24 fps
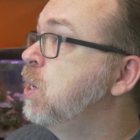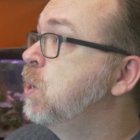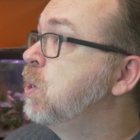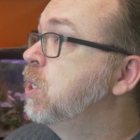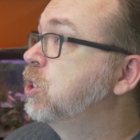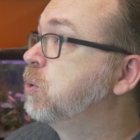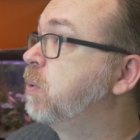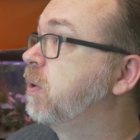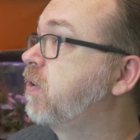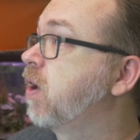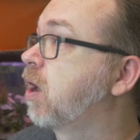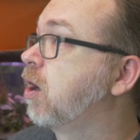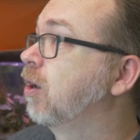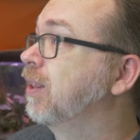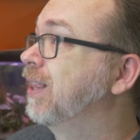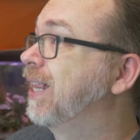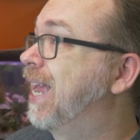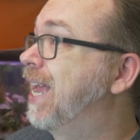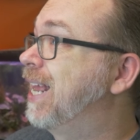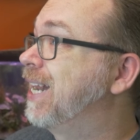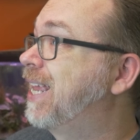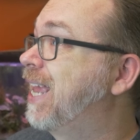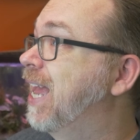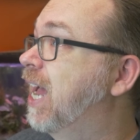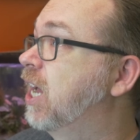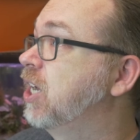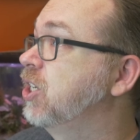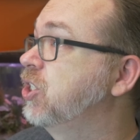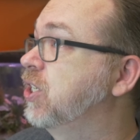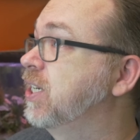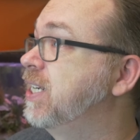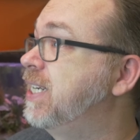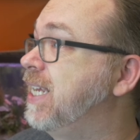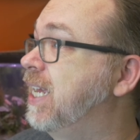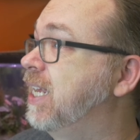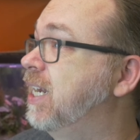So we've got our cache
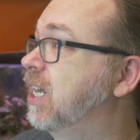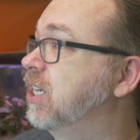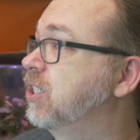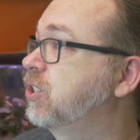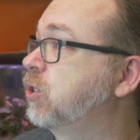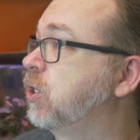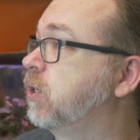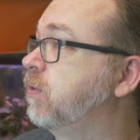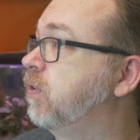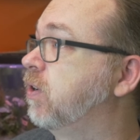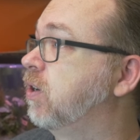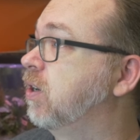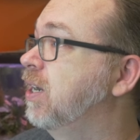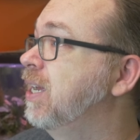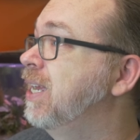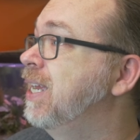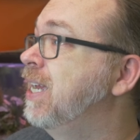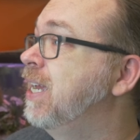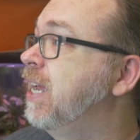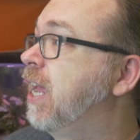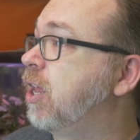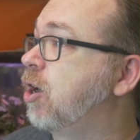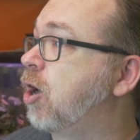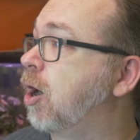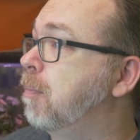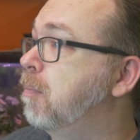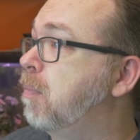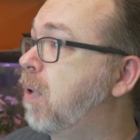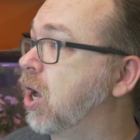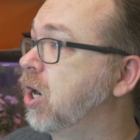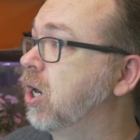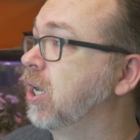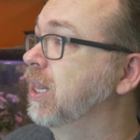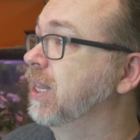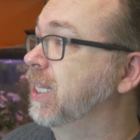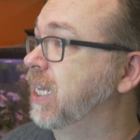DNS server and our
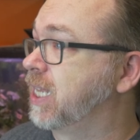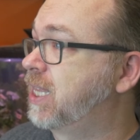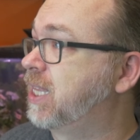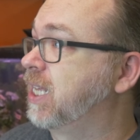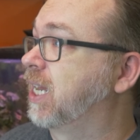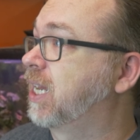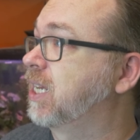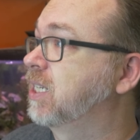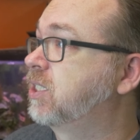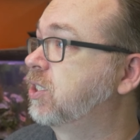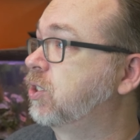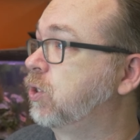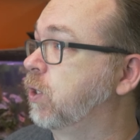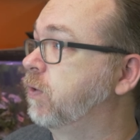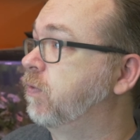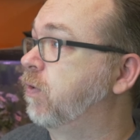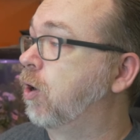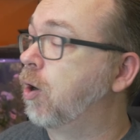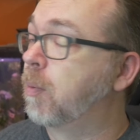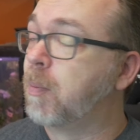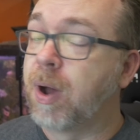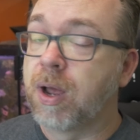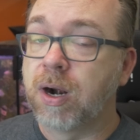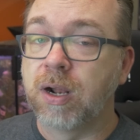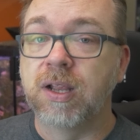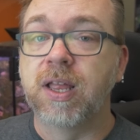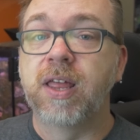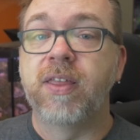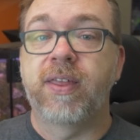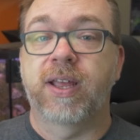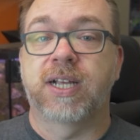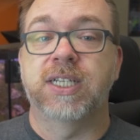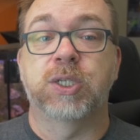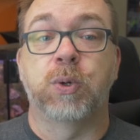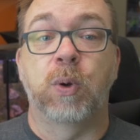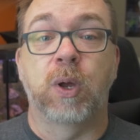monolithic server. Our
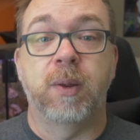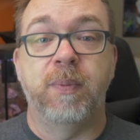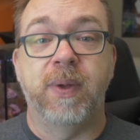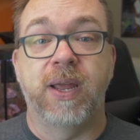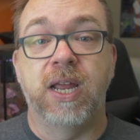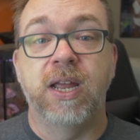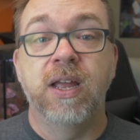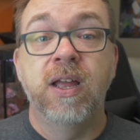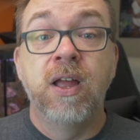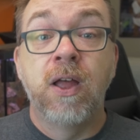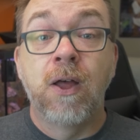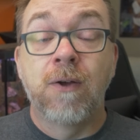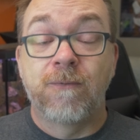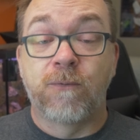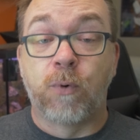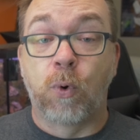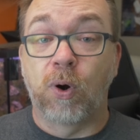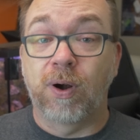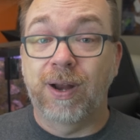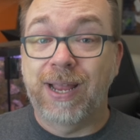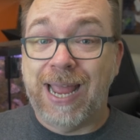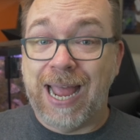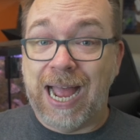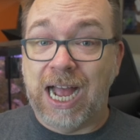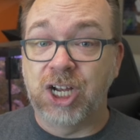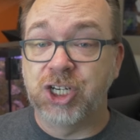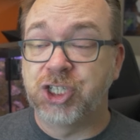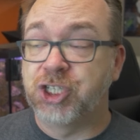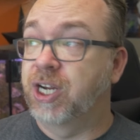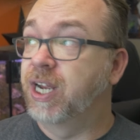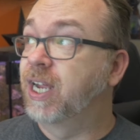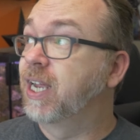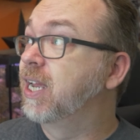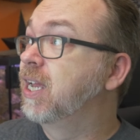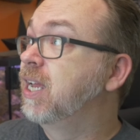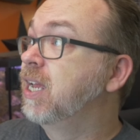monolithic is going to be for
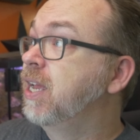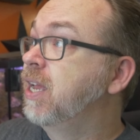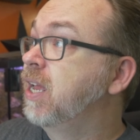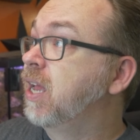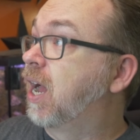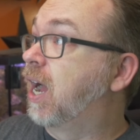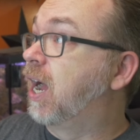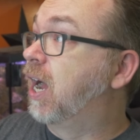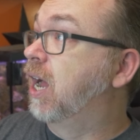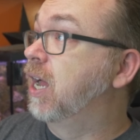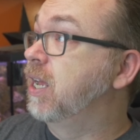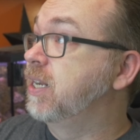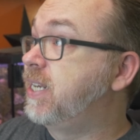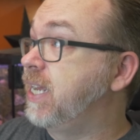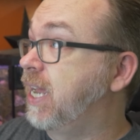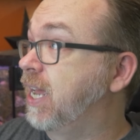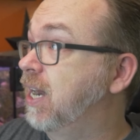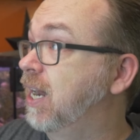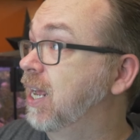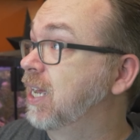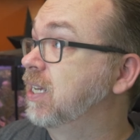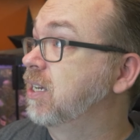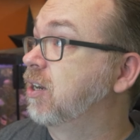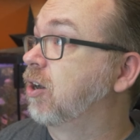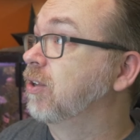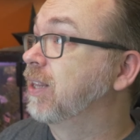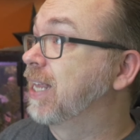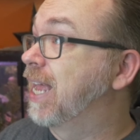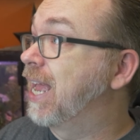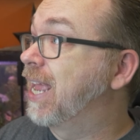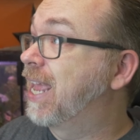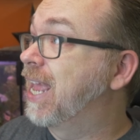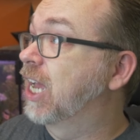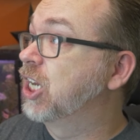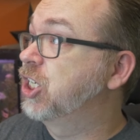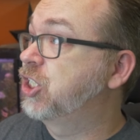caching. Uh, DNS or
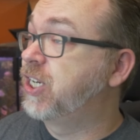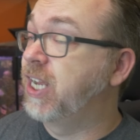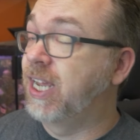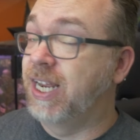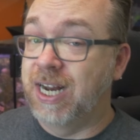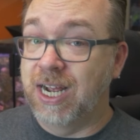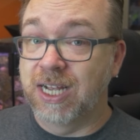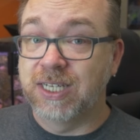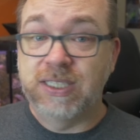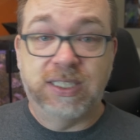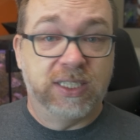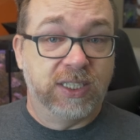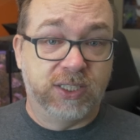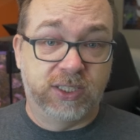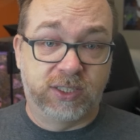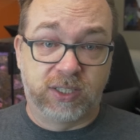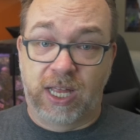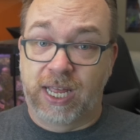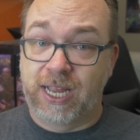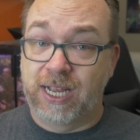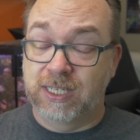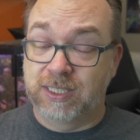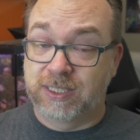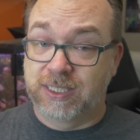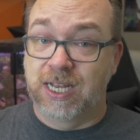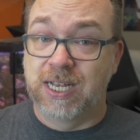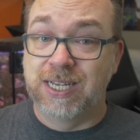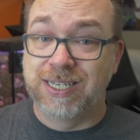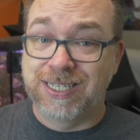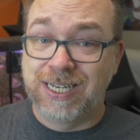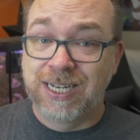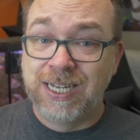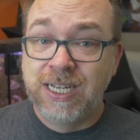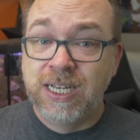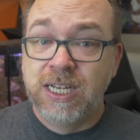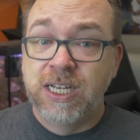cache DNS is like it
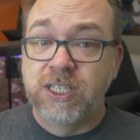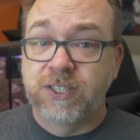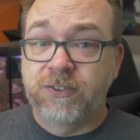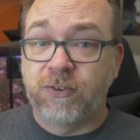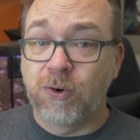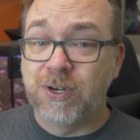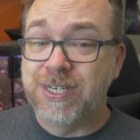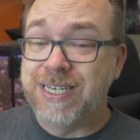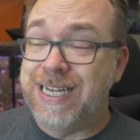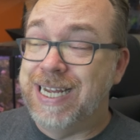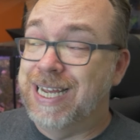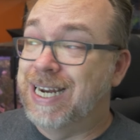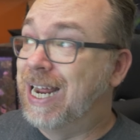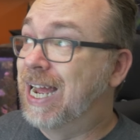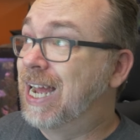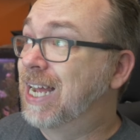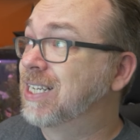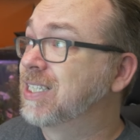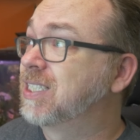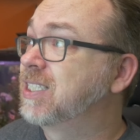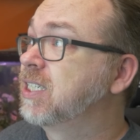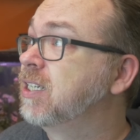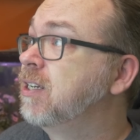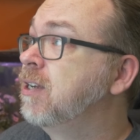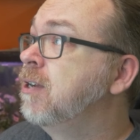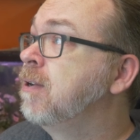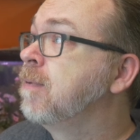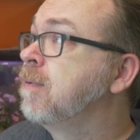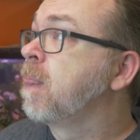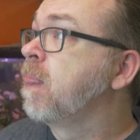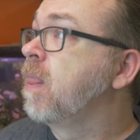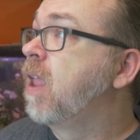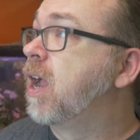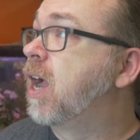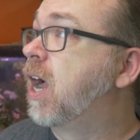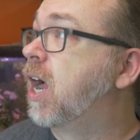says, it's for DNS.
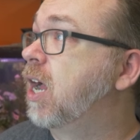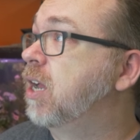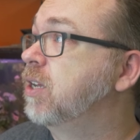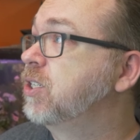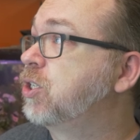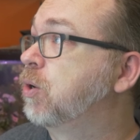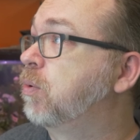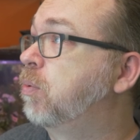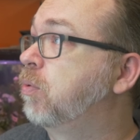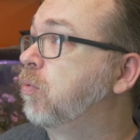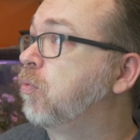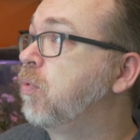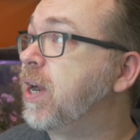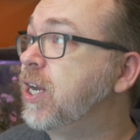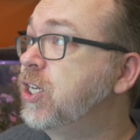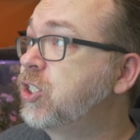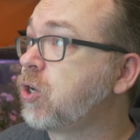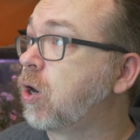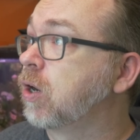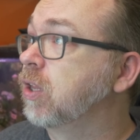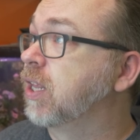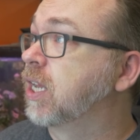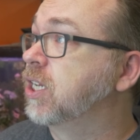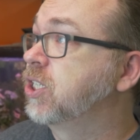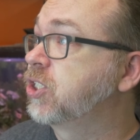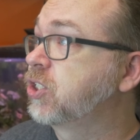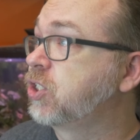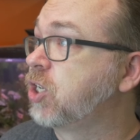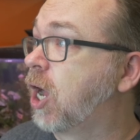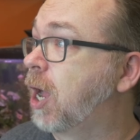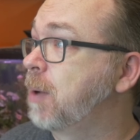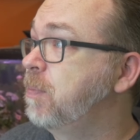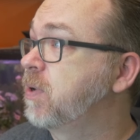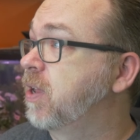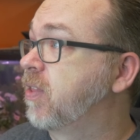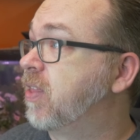Uh, so restart less
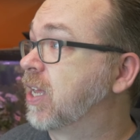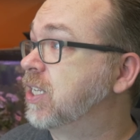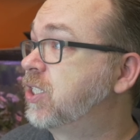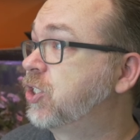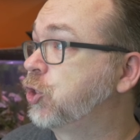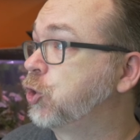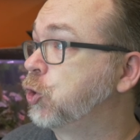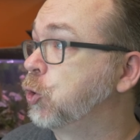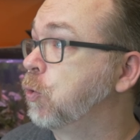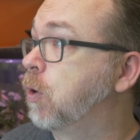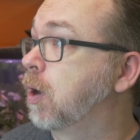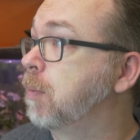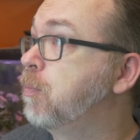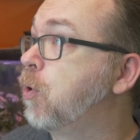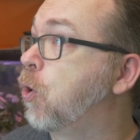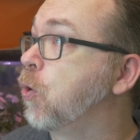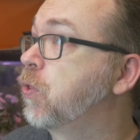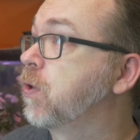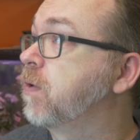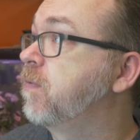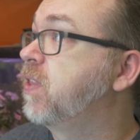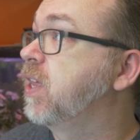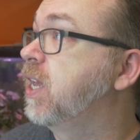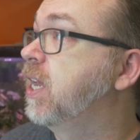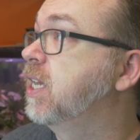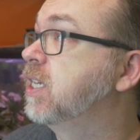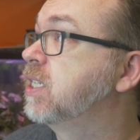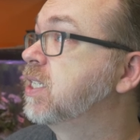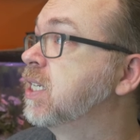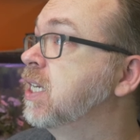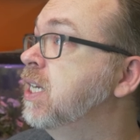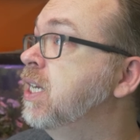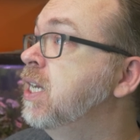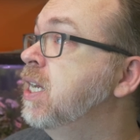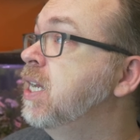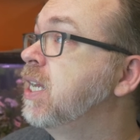stopped. That's true on both of these.
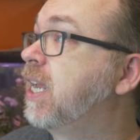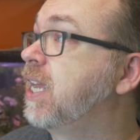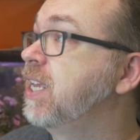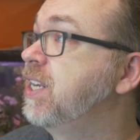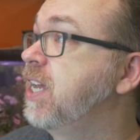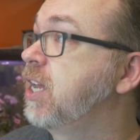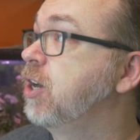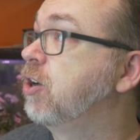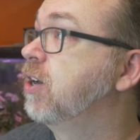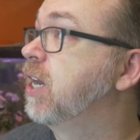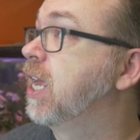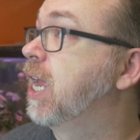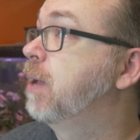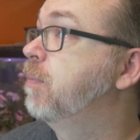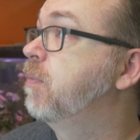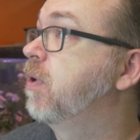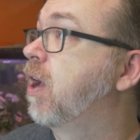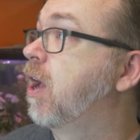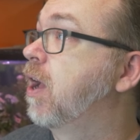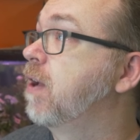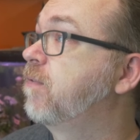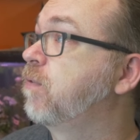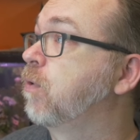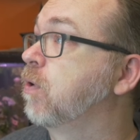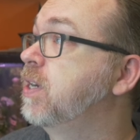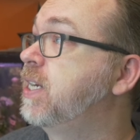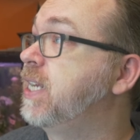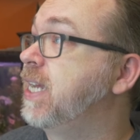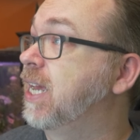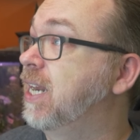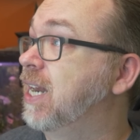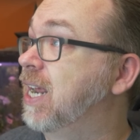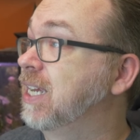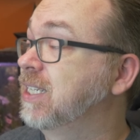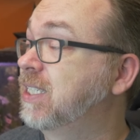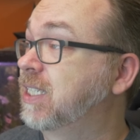Container name uh, for
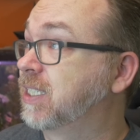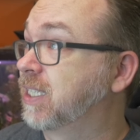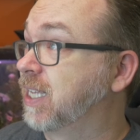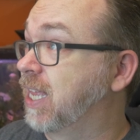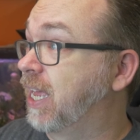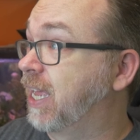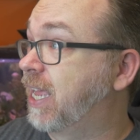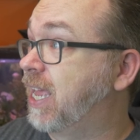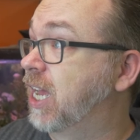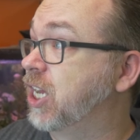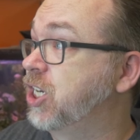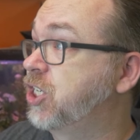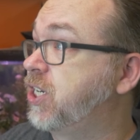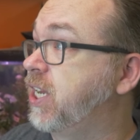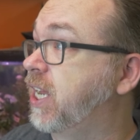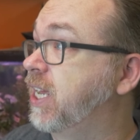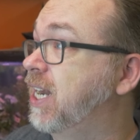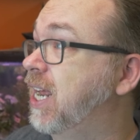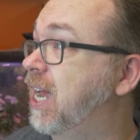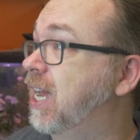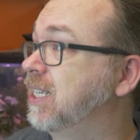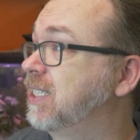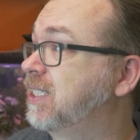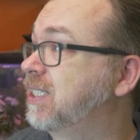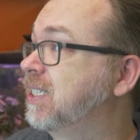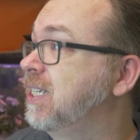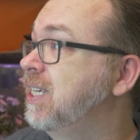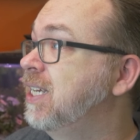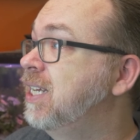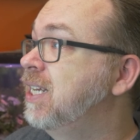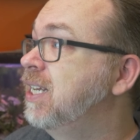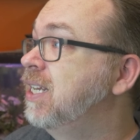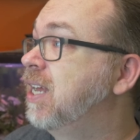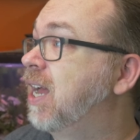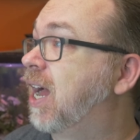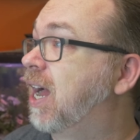DNS is cache DNS.
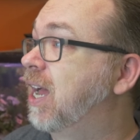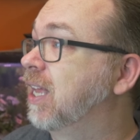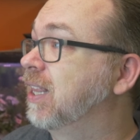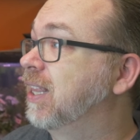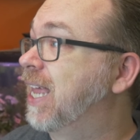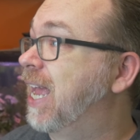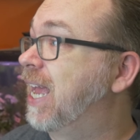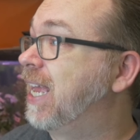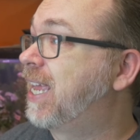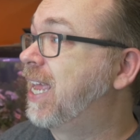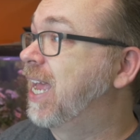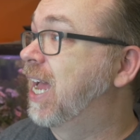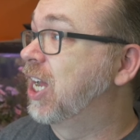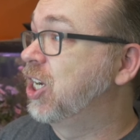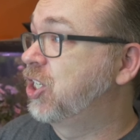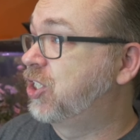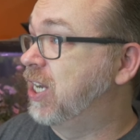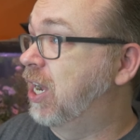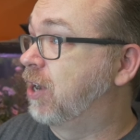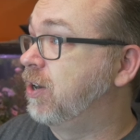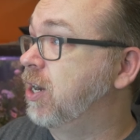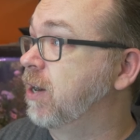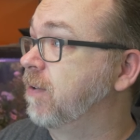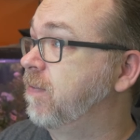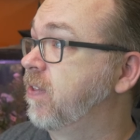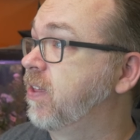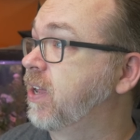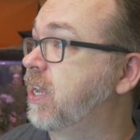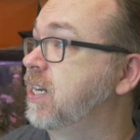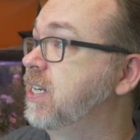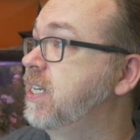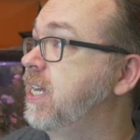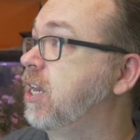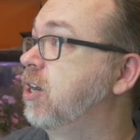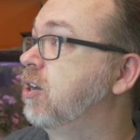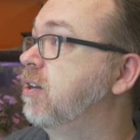Uh, cache down here for the
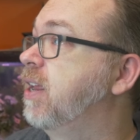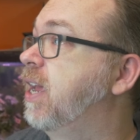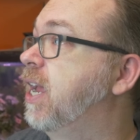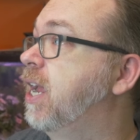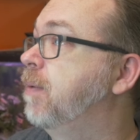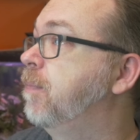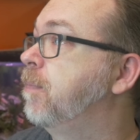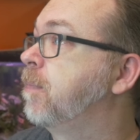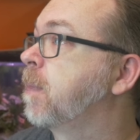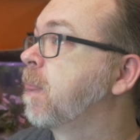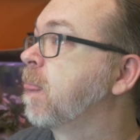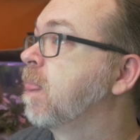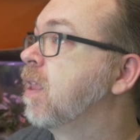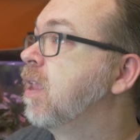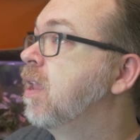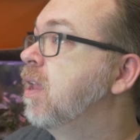container name.